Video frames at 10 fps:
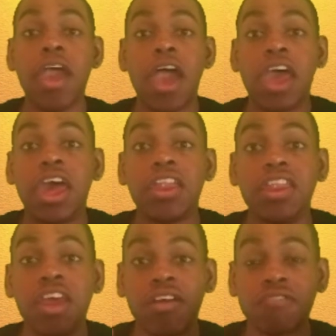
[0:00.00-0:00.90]
And
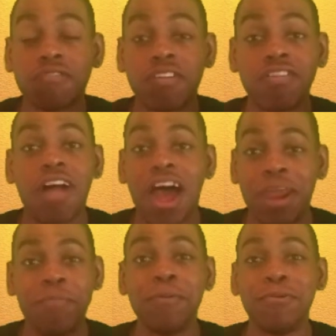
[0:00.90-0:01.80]
there's a lot
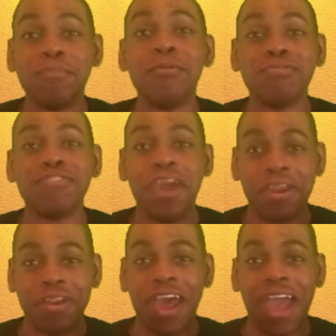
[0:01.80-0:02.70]
of people in the movie
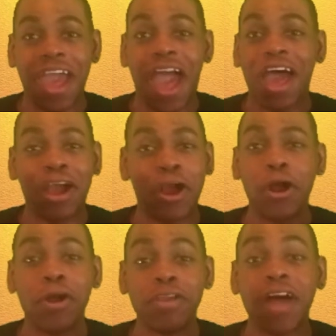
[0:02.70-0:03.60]
theater that I
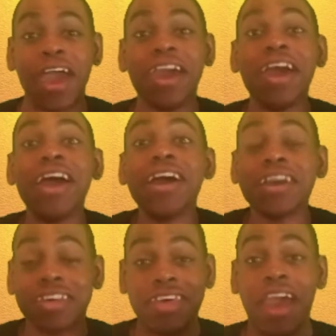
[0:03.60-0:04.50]
heard like
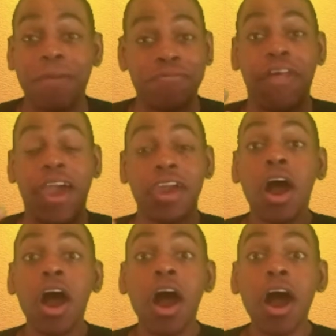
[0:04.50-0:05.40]
caps like,
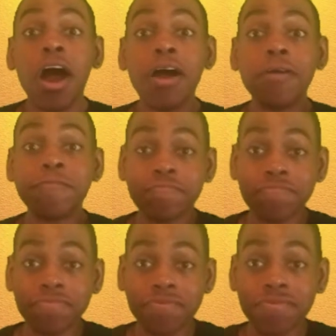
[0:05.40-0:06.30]
oh,
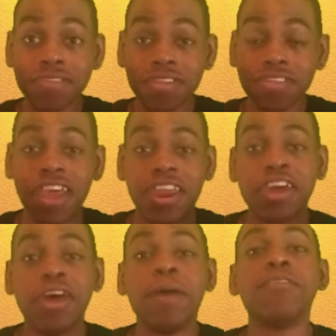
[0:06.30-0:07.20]
that they
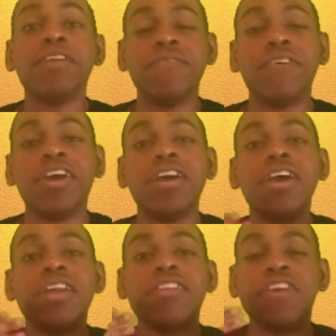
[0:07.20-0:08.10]
couldn't believe it.
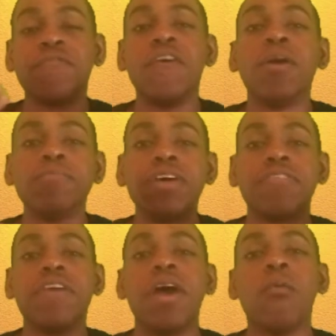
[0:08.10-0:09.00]
This film
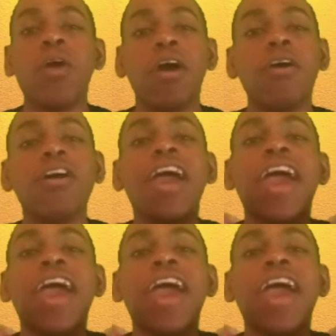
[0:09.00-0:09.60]
does that well.